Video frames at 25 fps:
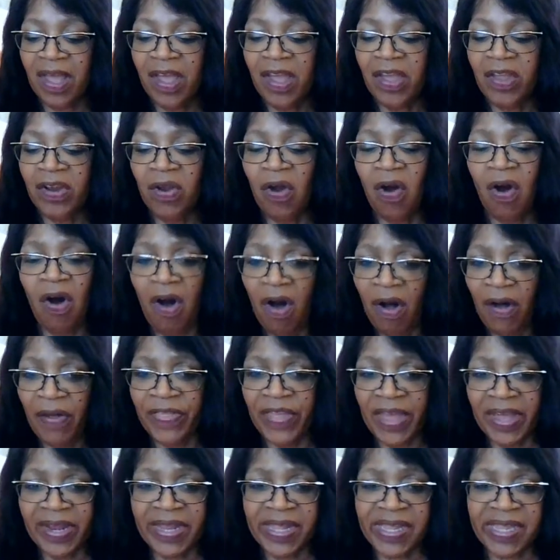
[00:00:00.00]
and all
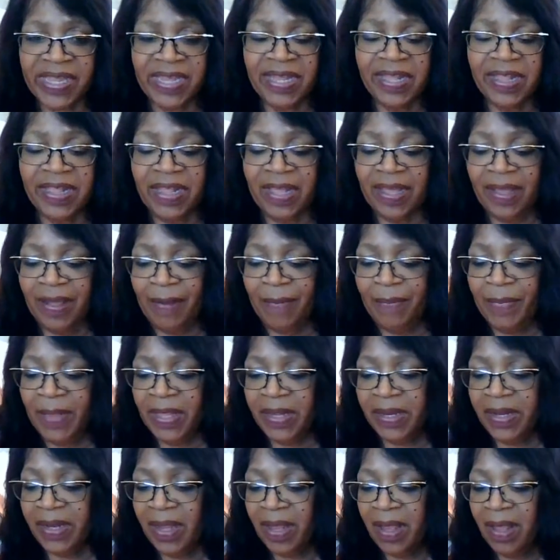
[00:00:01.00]
that is in them,
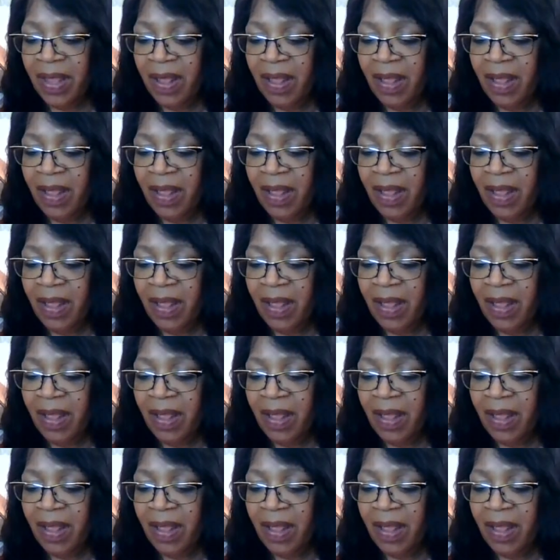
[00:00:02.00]
and,